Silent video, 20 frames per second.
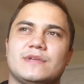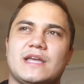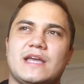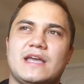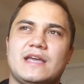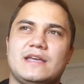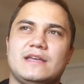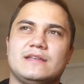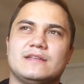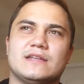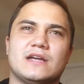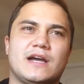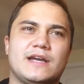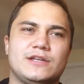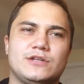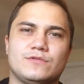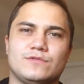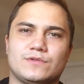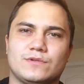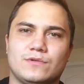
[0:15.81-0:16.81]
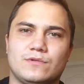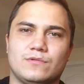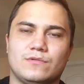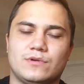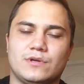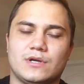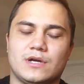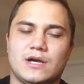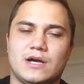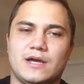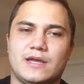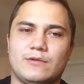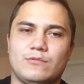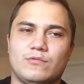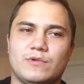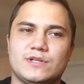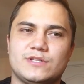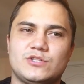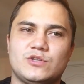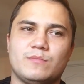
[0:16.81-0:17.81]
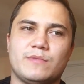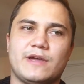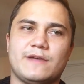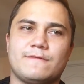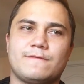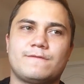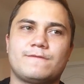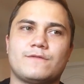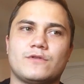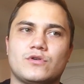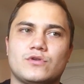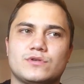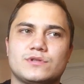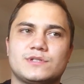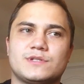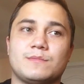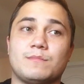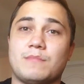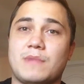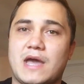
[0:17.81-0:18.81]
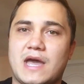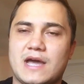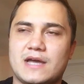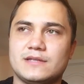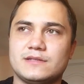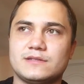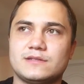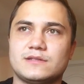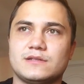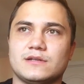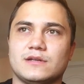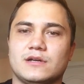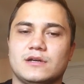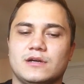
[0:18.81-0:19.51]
8, 9 years old, I went to my first mass.